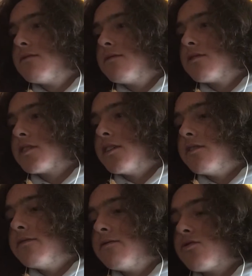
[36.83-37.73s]
Let's get in
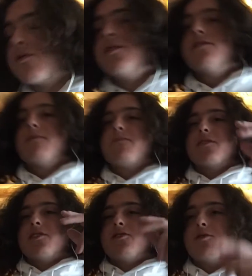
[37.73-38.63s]
it. 3,
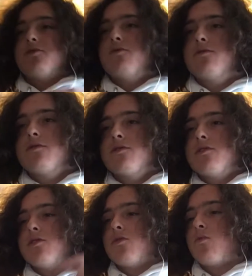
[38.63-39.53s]
2,
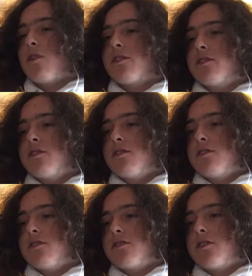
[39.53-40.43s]
1,
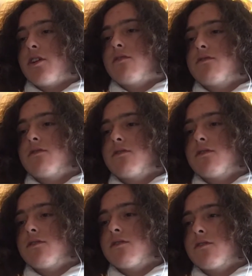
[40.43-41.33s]
go.
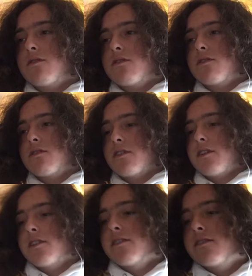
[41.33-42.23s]

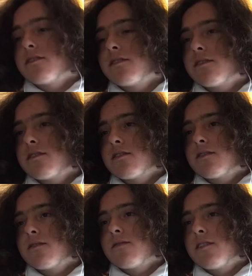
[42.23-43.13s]
Alright.
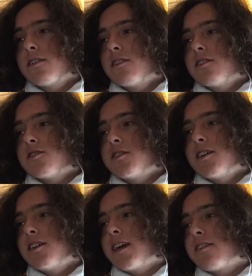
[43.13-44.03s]
So yeah,
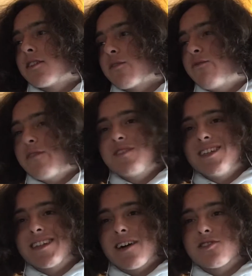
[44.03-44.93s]
he gained like
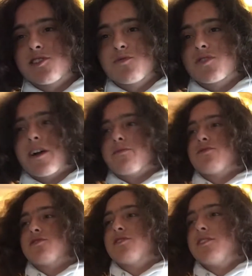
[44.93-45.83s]
15,000
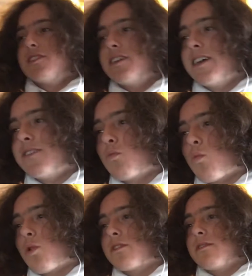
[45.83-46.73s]
subscribers in
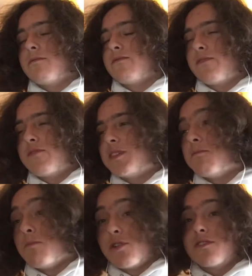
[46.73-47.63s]

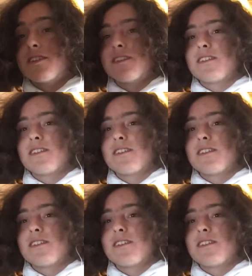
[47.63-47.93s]
15 million.